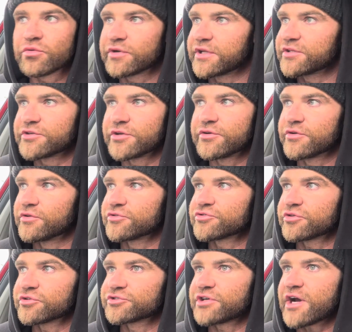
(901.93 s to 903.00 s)
need to do the
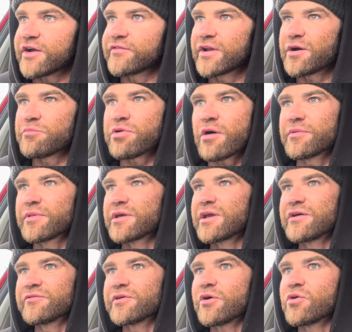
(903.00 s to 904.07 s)
truck driving. I'll probably
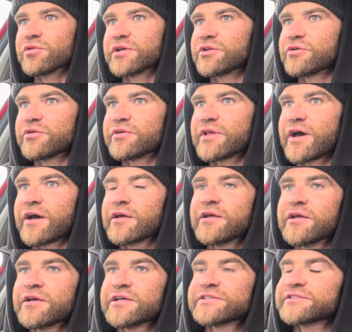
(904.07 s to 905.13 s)
only do that,
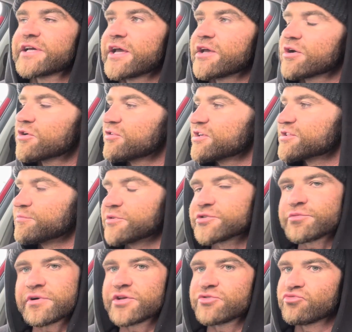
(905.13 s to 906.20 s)
say, at Christmas
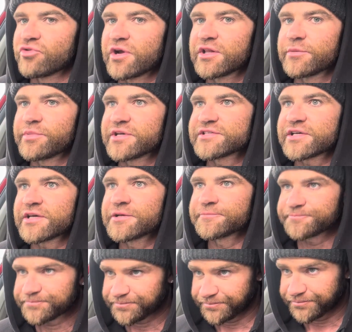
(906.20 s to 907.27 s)
when he's really busy.
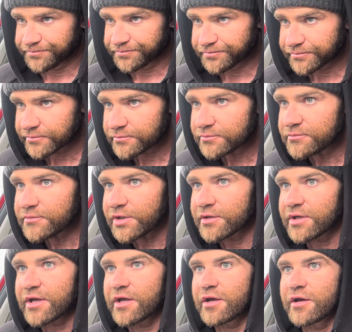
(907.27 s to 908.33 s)

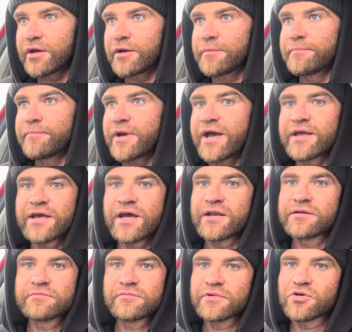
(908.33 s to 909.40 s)
I
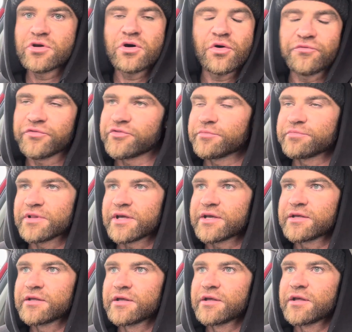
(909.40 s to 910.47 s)
can comfortably
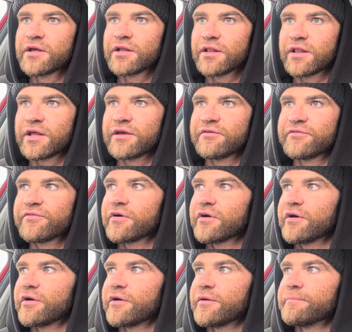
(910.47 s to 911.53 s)
live
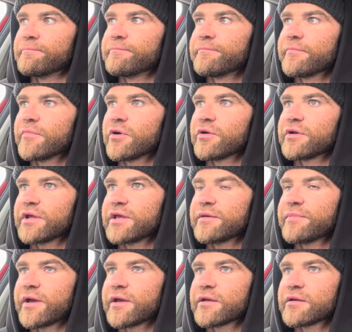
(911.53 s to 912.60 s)
on
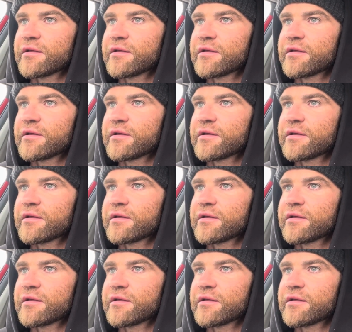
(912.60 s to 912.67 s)
eBay.